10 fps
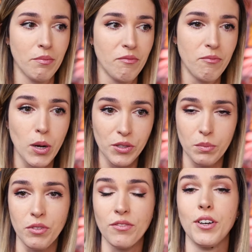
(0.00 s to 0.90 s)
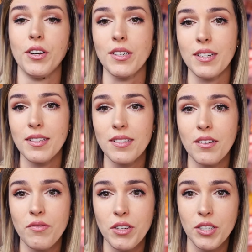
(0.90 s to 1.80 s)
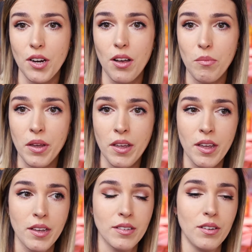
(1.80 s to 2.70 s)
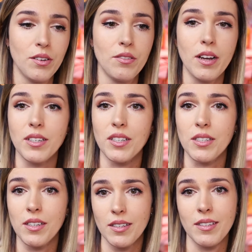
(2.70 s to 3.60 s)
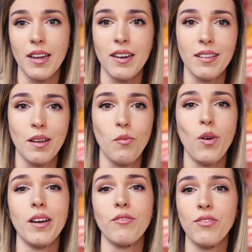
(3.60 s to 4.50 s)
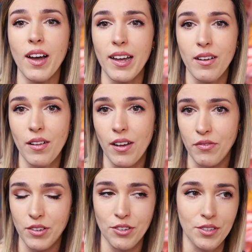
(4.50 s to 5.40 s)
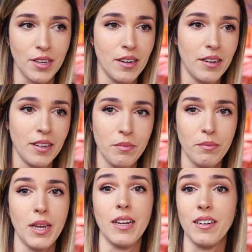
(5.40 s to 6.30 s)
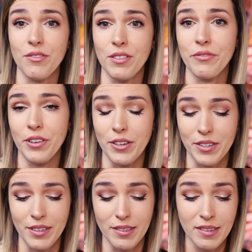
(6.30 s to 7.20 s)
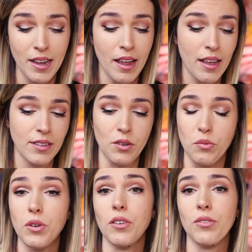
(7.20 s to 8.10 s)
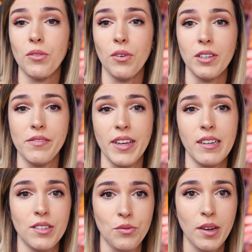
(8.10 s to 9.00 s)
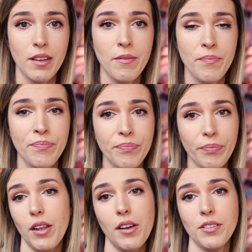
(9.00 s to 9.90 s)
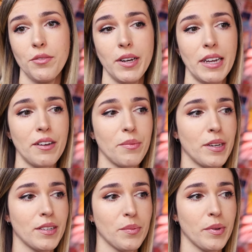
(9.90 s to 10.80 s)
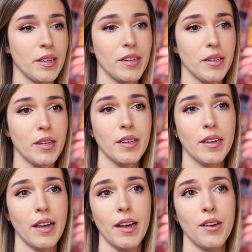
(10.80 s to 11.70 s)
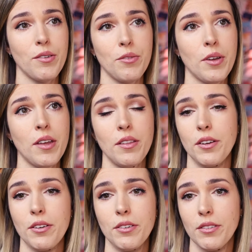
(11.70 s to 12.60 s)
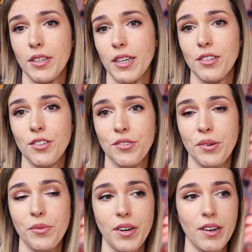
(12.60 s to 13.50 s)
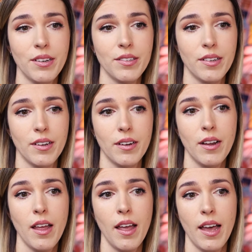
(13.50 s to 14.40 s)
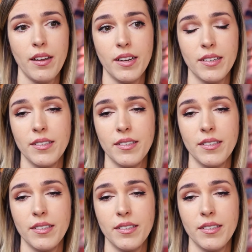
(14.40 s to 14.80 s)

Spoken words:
multiple versions of a job, so you're not just sending them one file, often you're sending them many different versions. So we'll go through all of that as well. Along the way, I'll be explaining how the industry works, how to get